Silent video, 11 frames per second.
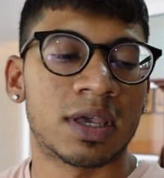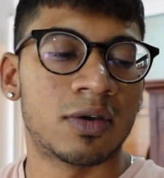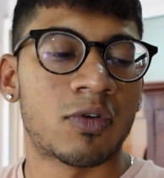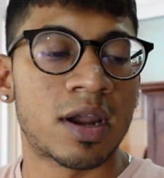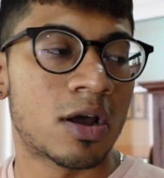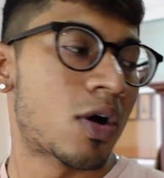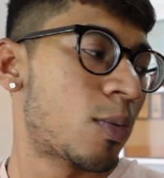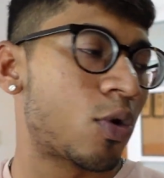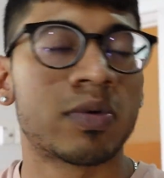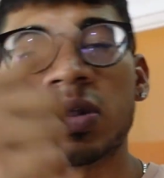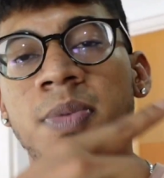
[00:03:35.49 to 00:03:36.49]
Okay, right now I'm
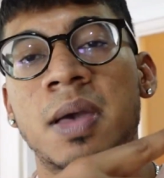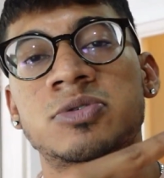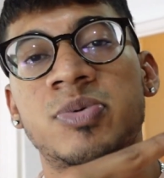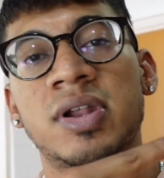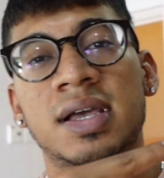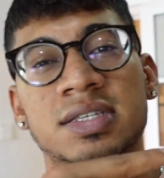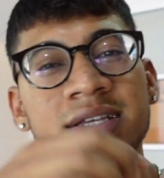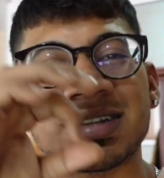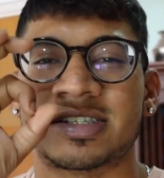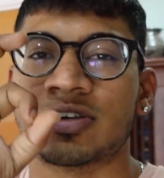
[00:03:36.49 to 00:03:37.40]
going with the PAM spray, like I said,